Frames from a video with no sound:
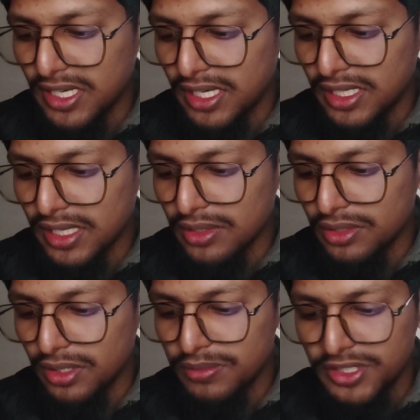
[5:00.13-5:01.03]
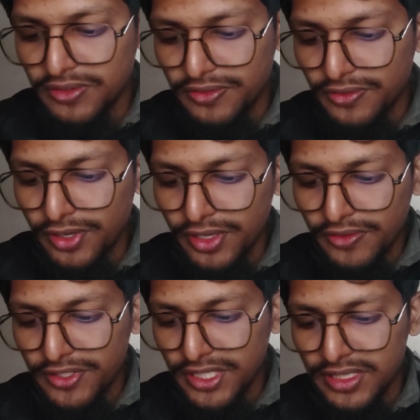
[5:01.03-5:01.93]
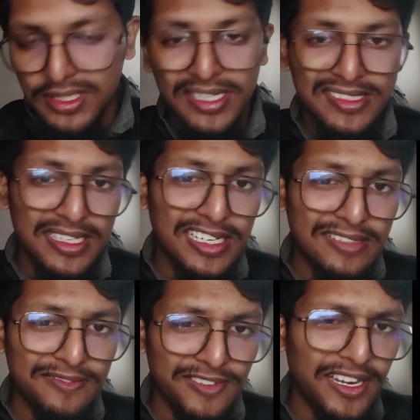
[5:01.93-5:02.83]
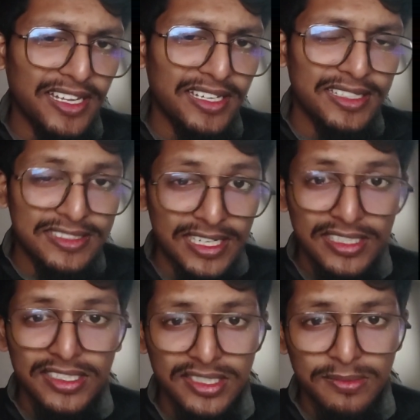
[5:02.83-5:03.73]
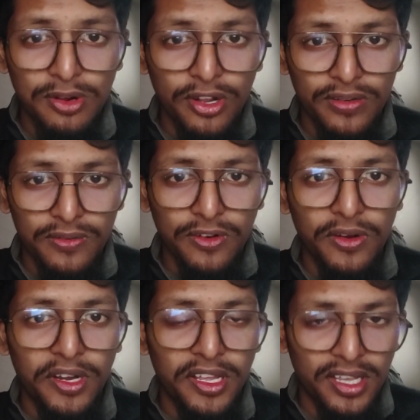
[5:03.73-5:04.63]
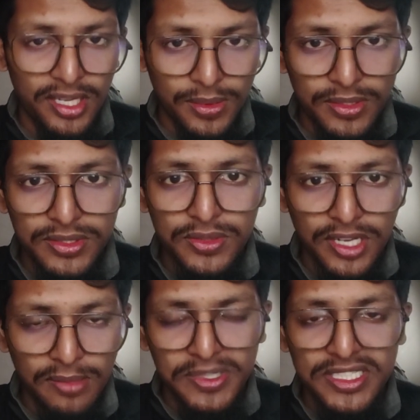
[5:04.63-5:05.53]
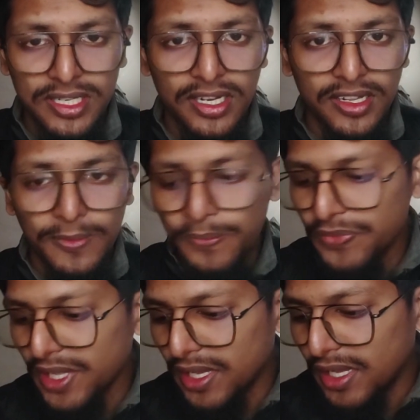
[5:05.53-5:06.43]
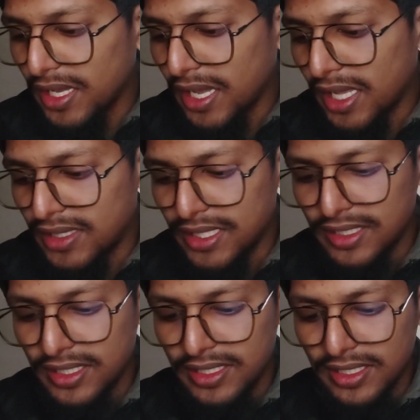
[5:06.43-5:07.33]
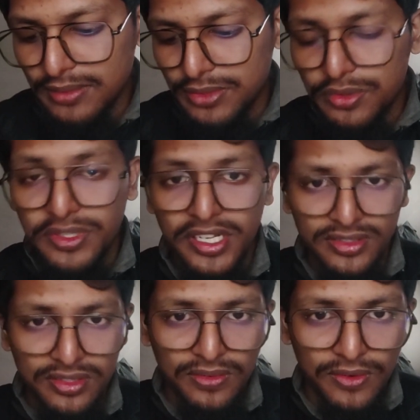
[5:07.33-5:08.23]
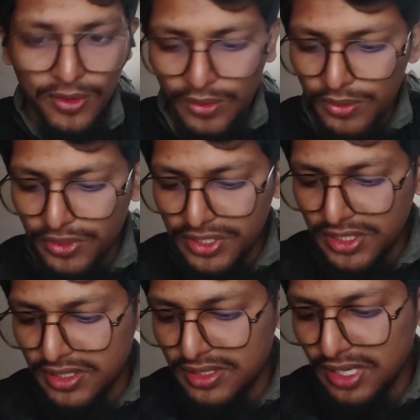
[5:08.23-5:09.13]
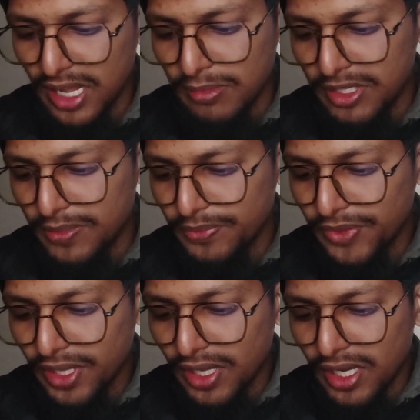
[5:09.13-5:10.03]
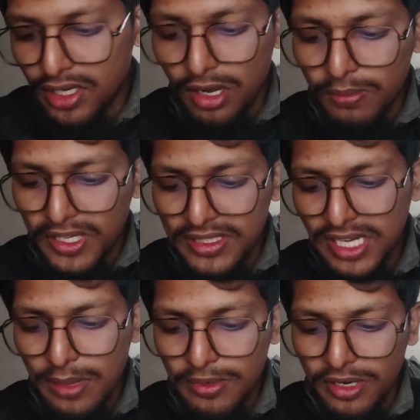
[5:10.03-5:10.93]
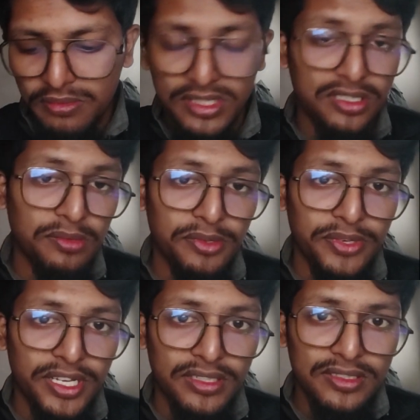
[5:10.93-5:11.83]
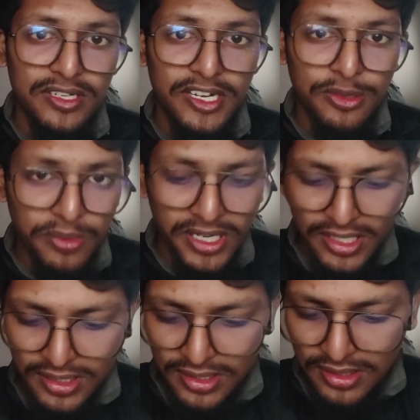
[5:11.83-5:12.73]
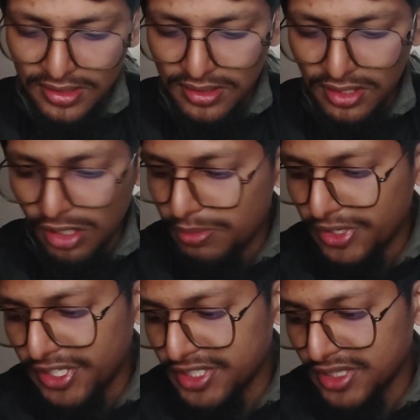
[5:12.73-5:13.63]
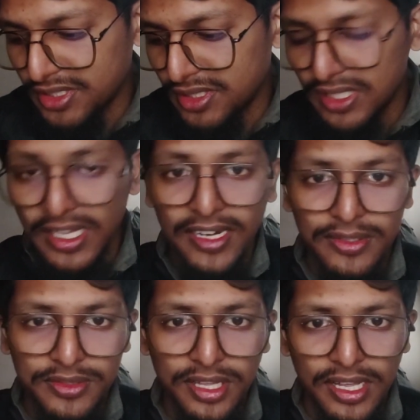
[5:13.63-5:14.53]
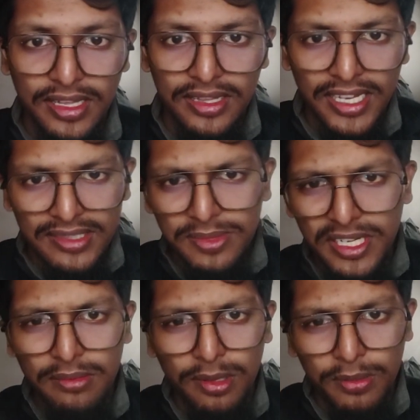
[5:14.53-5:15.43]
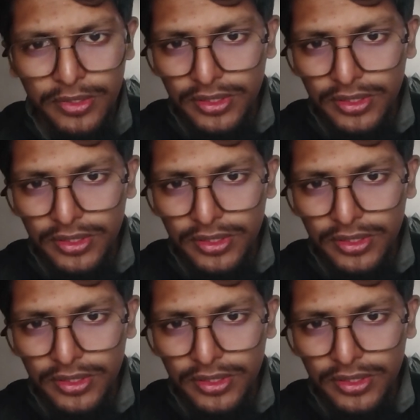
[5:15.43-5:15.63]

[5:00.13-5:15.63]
learning algorithms. If for efficiency, it's a very great entry point for anyone to learn machine learning. And then it comes to TensorFlow, which is, a complex library of distributed numerical computations that has been developed